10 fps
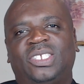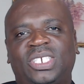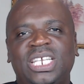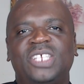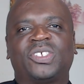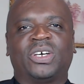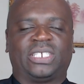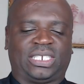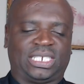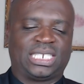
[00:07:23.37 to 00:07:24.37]

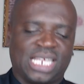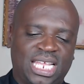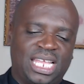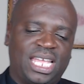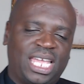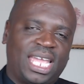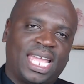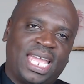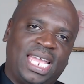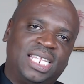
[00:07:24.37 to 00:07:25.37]
Jesus
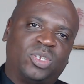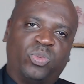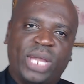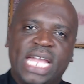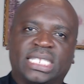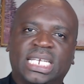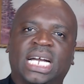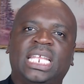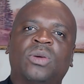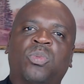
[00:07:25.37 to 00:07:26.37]
is waiting
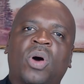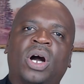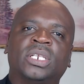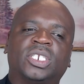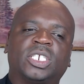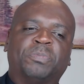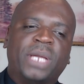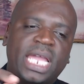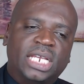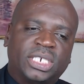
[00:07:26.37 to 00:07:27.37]
and he wants
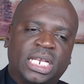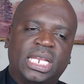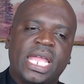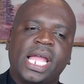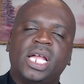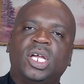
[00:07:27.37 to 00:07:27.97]
patiently